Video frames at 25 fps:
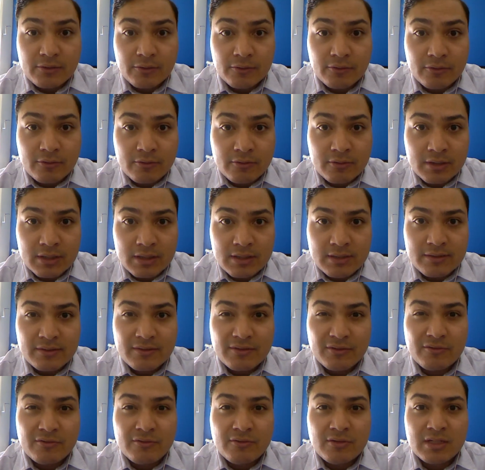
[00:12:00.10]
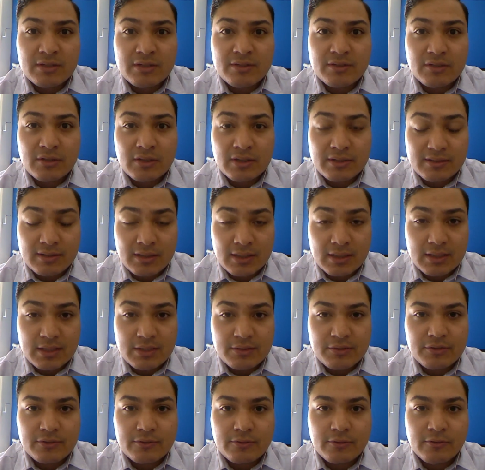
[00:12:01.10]
to Unas I think
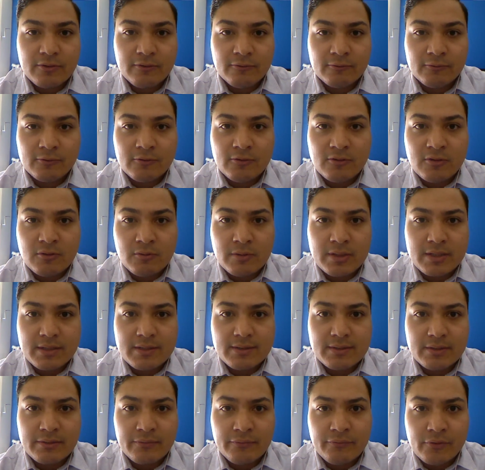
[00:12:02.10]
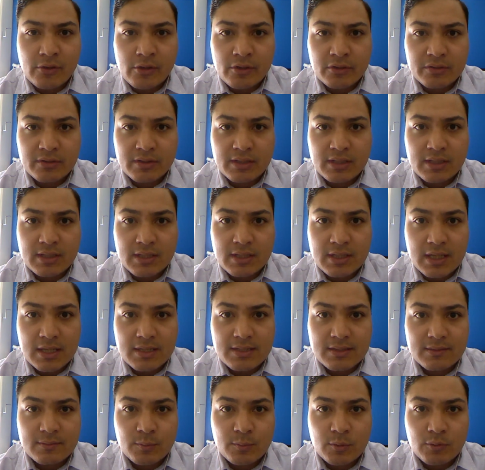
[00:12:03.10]
is too raw, whereas Verdi
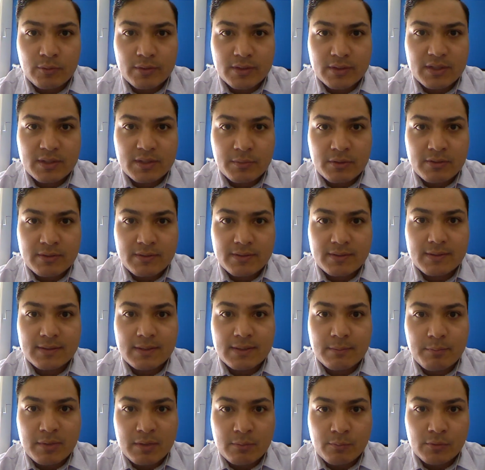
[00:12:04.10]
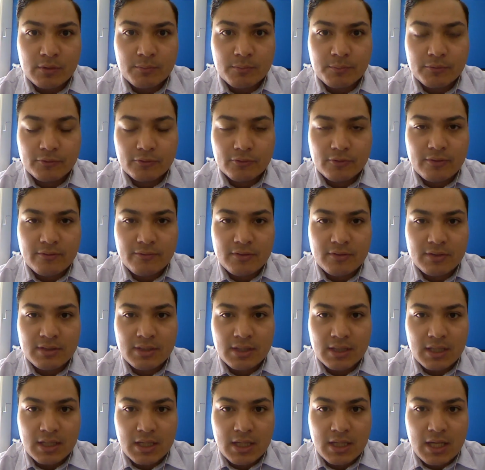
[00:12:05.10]
has more experience, he's a bit more proven,
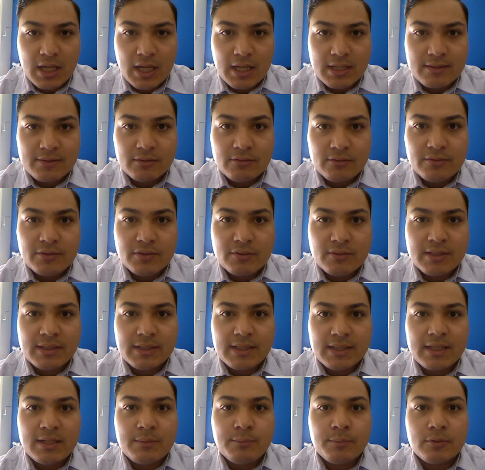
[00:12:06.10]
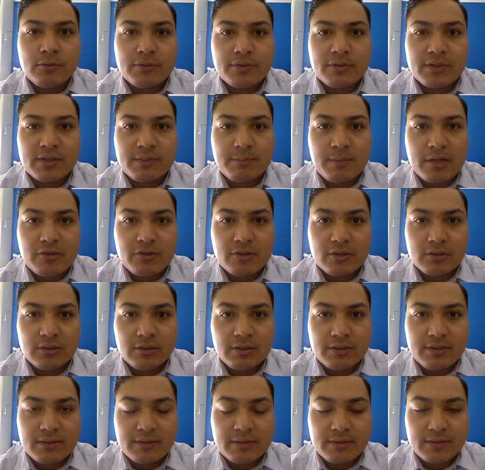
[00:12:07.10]
and he's also a dead ball
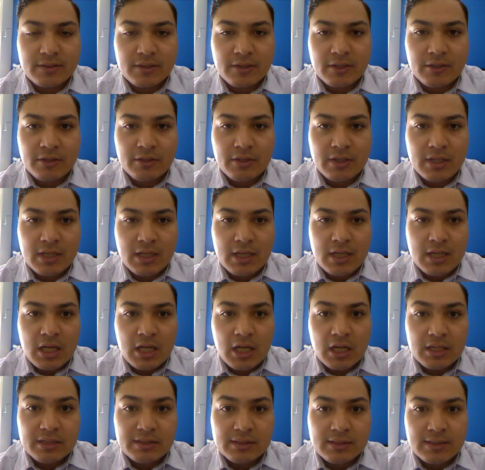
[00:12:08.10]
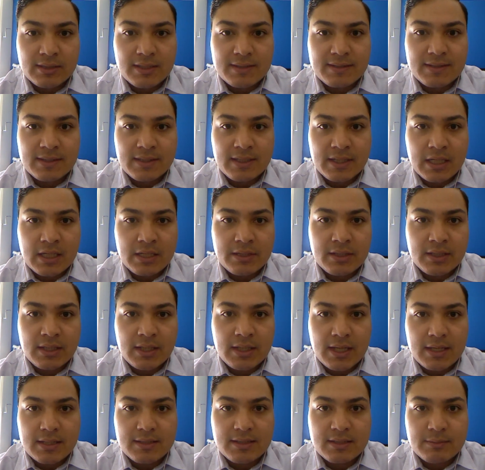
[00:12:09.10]
specialist. So I think that's
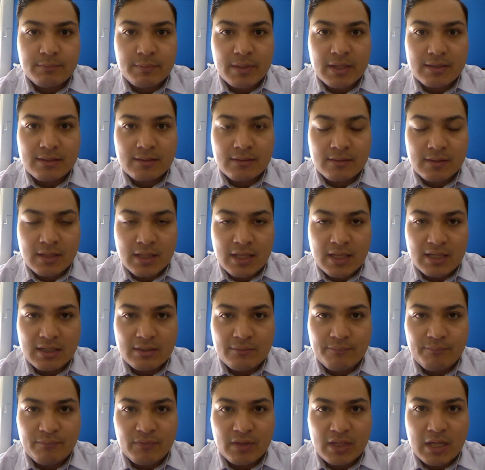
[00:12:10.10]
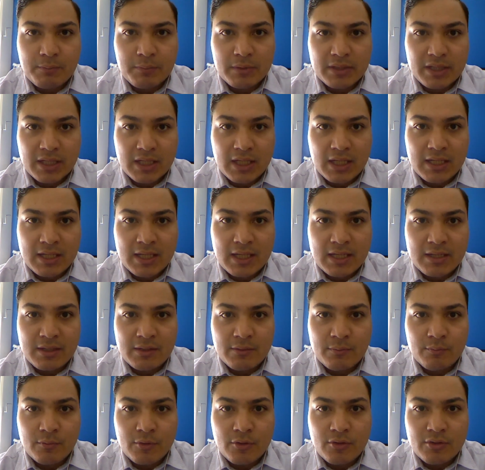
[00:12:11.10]
another aspect that Napoli can add.
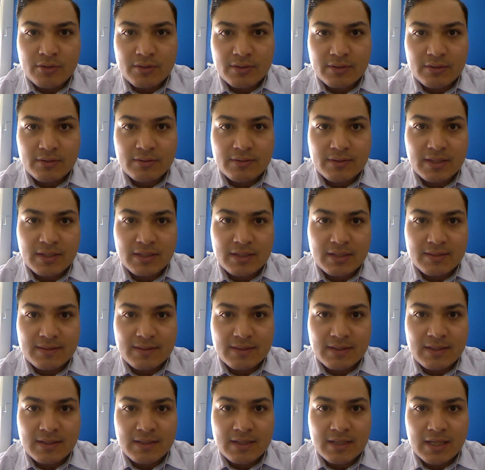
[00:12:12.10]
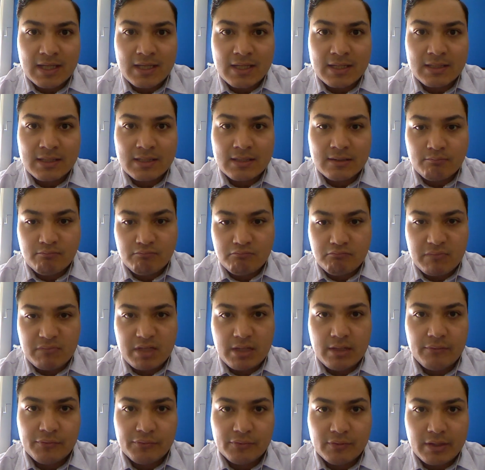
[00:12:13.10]
Mertens and Insigne can
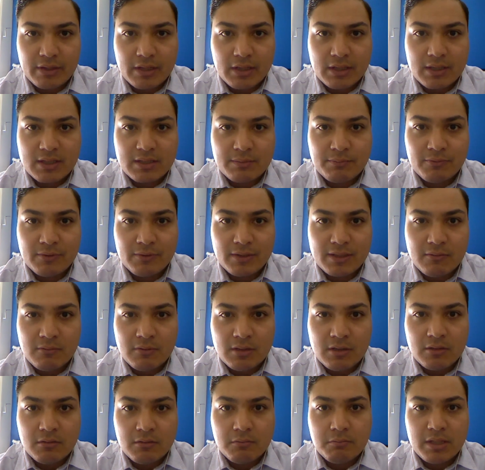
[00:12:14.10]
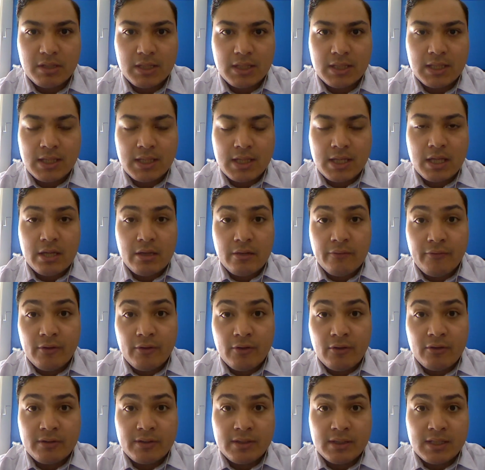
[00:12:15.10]
hit free kicks pretty well, but
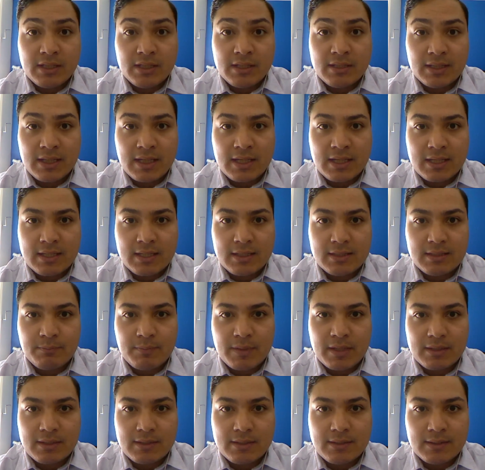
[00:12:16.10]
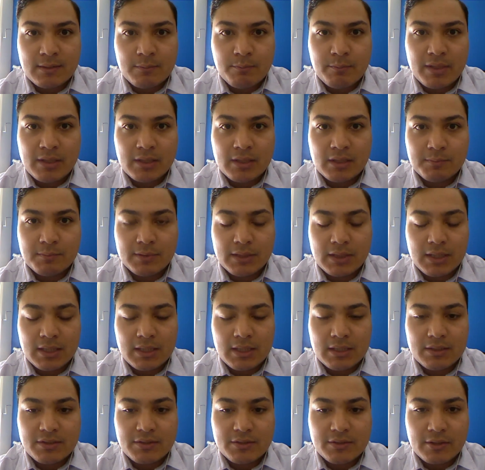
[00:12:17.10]
Verdi in that aspect is a better
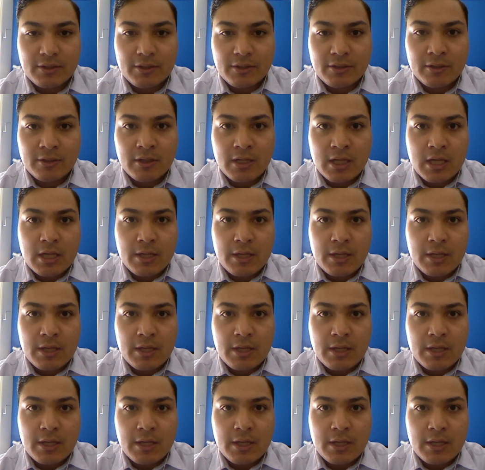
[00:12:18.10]
player. So